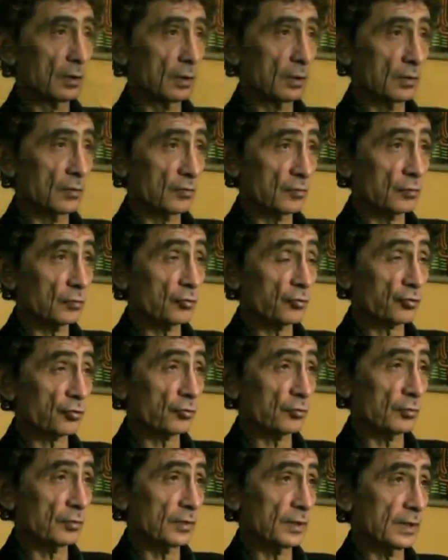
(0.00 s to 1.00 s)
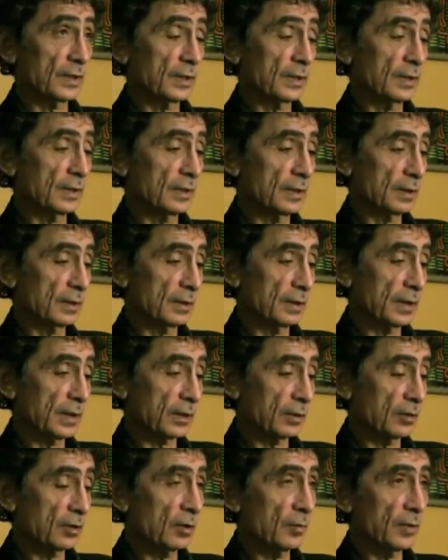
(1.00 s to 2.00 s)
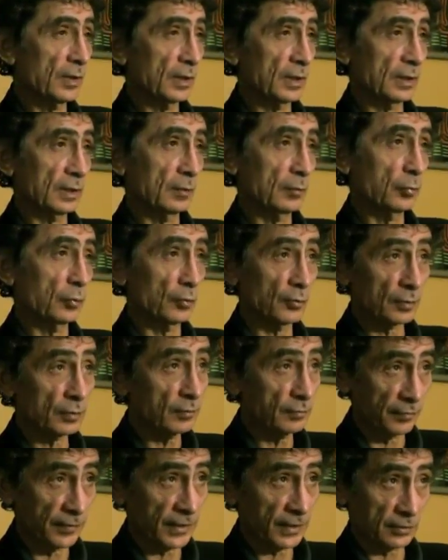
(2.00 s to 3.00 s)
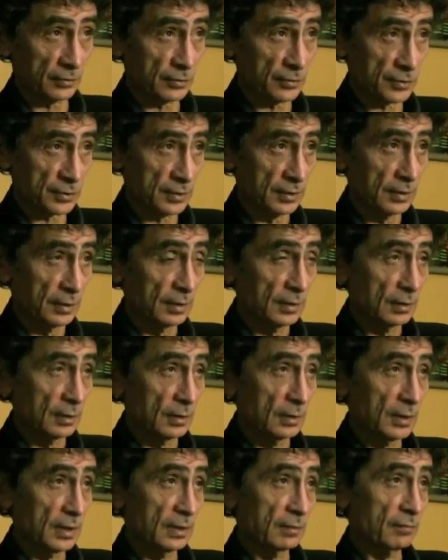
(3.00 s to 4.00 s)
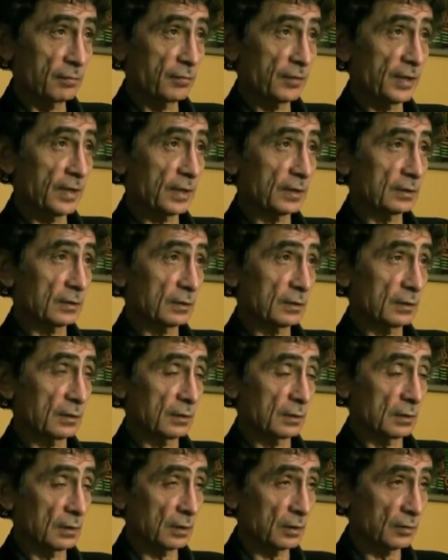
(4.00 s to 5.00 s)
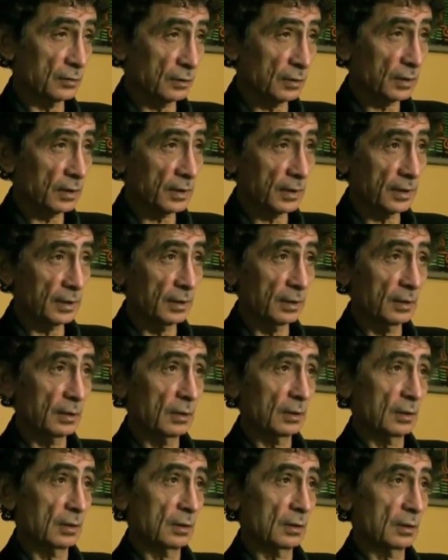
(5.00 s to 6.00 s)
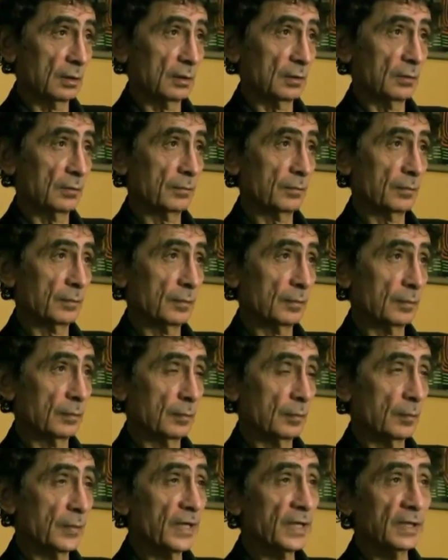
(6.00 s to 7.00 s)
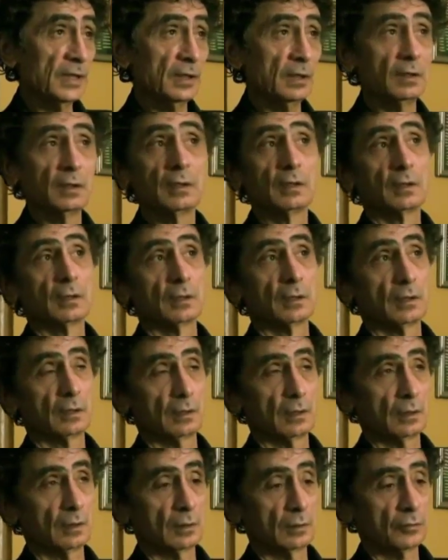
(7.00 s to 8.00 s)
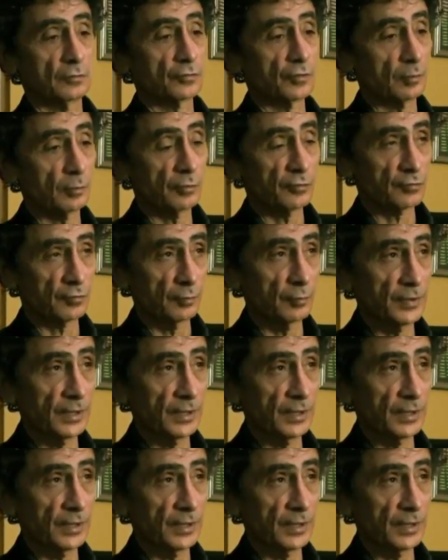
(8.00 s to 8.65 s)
the social and economic and political factors that in fact underlie many troublesome